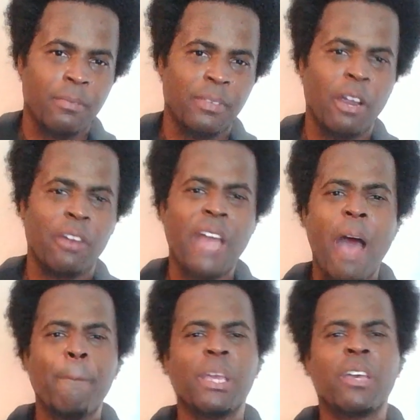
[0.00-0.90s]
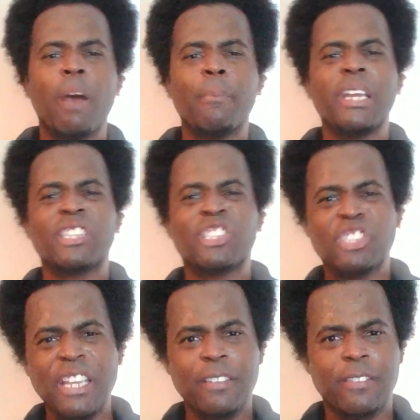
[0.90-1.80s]
They are not becoming
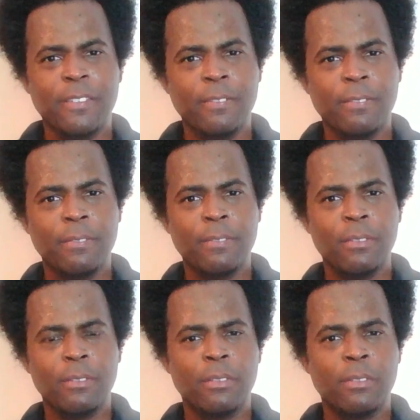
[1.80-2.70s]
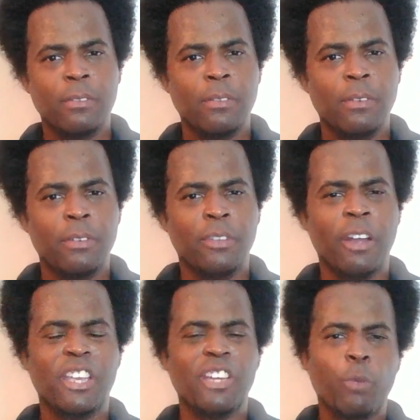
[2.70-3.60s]
extinct. They
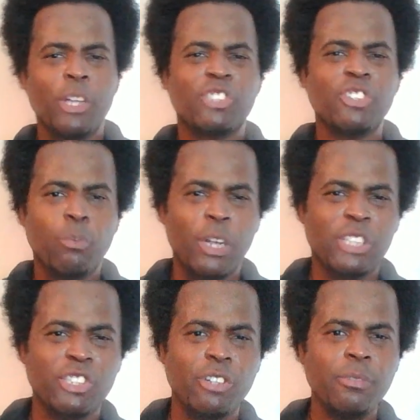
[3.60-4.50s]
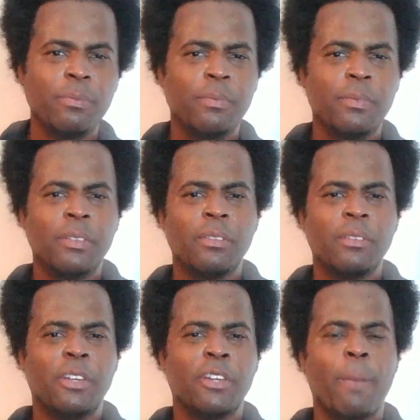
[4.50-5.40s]
are getting richer and richer,
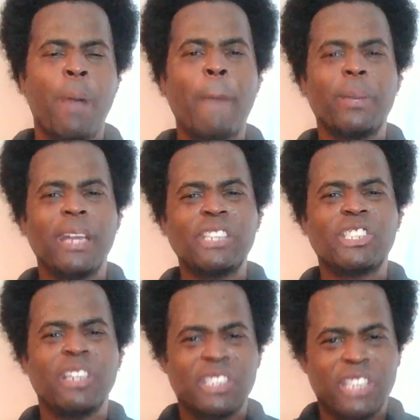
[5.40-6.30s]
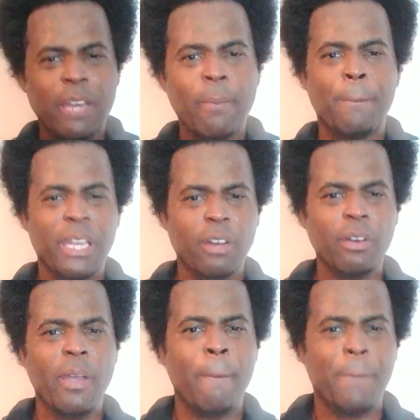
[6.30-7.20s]
and their population is getting
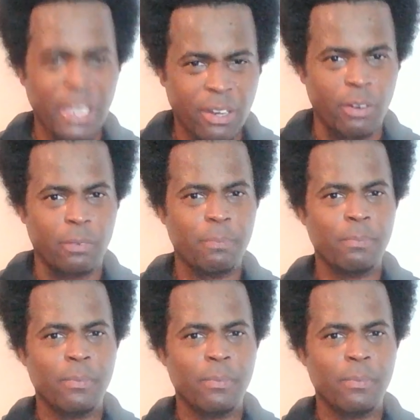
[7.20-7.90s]
bigger and bigger.